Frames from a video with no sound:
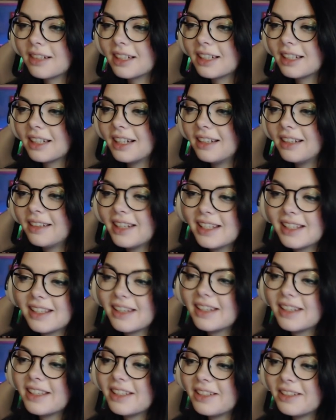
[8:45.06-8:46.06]
At least they
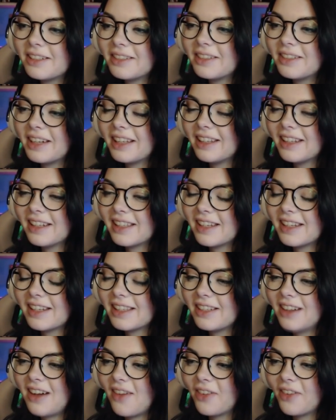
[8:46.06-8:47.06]

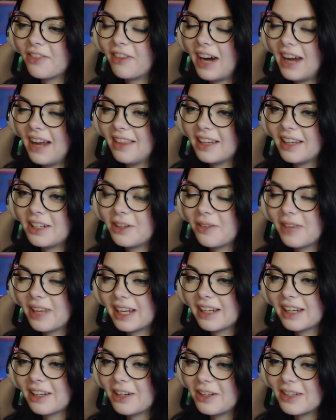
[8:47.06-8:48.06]
still have a friend right. They know they
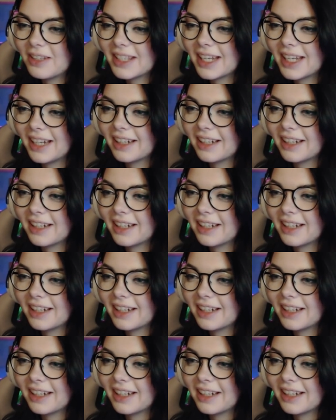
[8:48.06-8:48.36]
can contact.